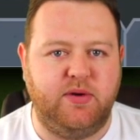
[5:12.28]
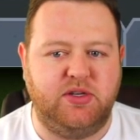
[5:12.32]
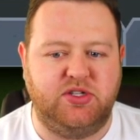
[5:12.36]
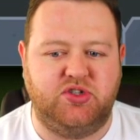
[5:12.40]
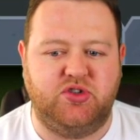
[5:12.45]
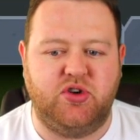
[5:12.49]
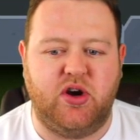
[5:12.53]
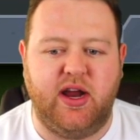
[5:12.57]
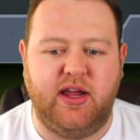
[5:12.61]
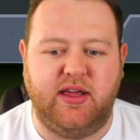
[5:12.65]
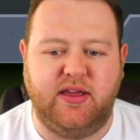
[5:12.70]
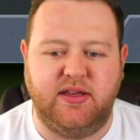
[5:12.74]
my
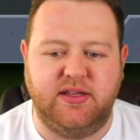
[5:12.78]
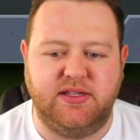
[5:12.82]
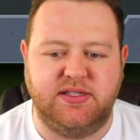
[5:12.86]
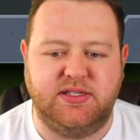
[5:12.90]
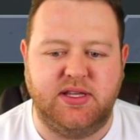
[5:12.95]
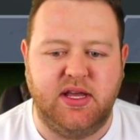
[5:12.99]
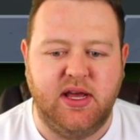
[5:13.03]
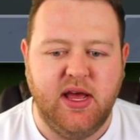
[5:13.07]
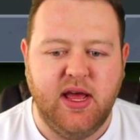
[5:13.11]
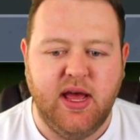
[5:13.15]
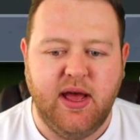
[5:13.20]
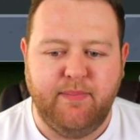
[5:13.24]

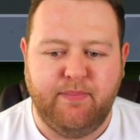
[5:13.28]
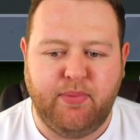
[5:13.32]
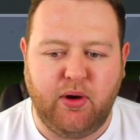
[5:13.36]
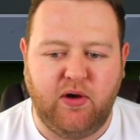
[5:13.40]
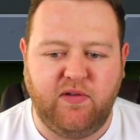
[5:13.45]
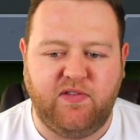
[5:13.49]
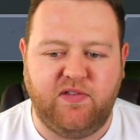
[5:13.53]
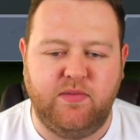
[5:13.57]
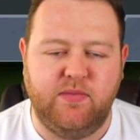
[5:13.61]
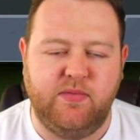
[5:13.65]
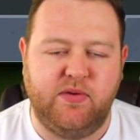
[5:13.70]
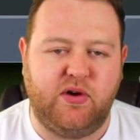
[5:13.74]
strikers. Both
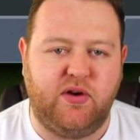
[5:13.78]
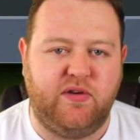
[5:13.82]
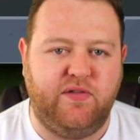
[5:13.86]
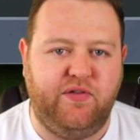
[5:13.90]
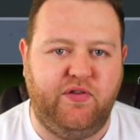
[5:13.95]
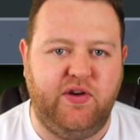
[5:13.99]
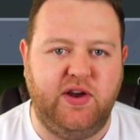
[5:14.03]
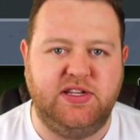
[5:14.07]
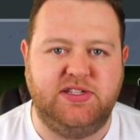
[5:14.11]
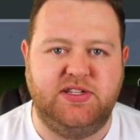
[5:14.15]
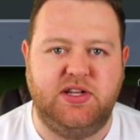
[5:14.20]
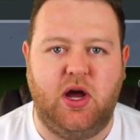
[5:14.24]
of them have got
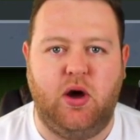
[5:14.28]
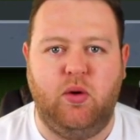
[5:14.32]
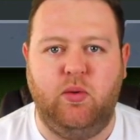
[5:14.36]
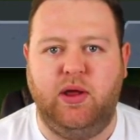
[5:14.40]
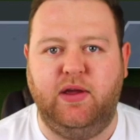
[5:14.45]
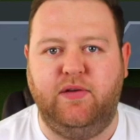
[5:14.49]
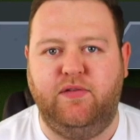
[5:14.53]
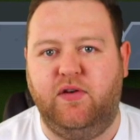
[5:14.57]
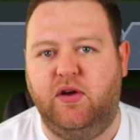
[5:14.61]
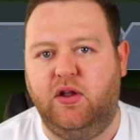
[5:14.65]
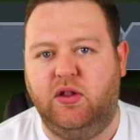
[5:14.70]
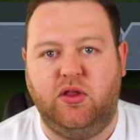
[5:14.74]
3-star
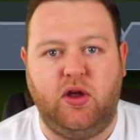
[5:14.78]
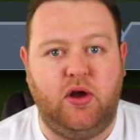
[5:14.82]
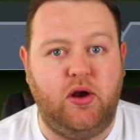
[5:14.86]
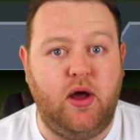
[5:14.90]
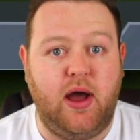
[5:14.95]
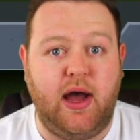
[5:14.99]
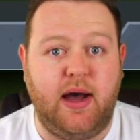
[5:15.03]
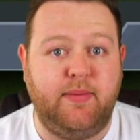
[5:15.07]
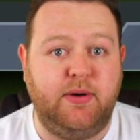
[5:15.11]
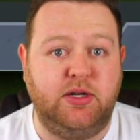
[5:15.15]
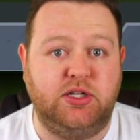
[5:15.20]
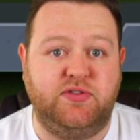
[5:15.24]
weak foot. Don't
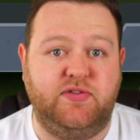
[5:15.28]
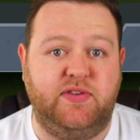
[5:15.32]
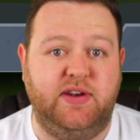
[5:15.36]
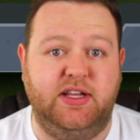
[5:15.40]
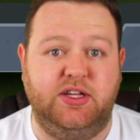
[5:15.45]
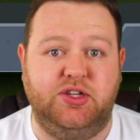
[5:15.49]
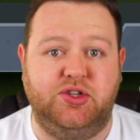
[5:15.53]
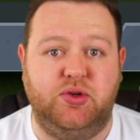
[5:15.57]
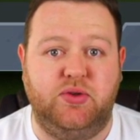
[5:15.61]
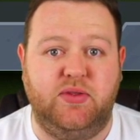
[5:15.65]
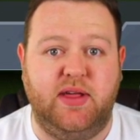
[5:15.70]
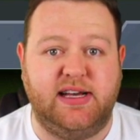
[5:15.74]
know how much of an
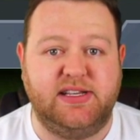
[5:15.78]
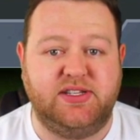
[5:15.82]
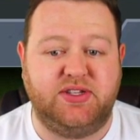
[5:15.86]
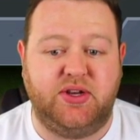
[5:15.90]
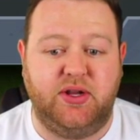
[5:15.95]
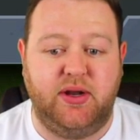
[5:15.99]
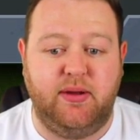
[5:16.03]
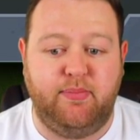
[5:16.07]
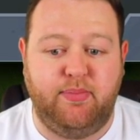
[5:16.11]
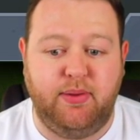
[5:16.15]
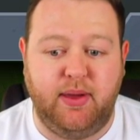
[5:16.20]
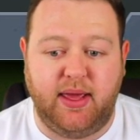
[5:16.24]
issue that's
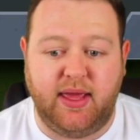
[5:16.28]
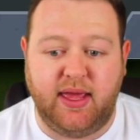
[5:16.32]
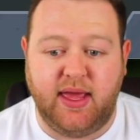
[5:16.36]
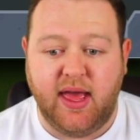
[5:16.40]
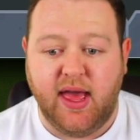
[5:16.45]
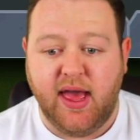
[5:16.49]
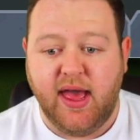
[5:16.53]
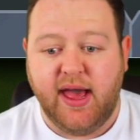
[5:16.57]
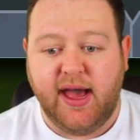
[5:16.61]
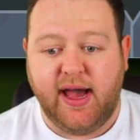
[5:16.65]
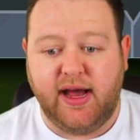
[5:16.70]
going to be.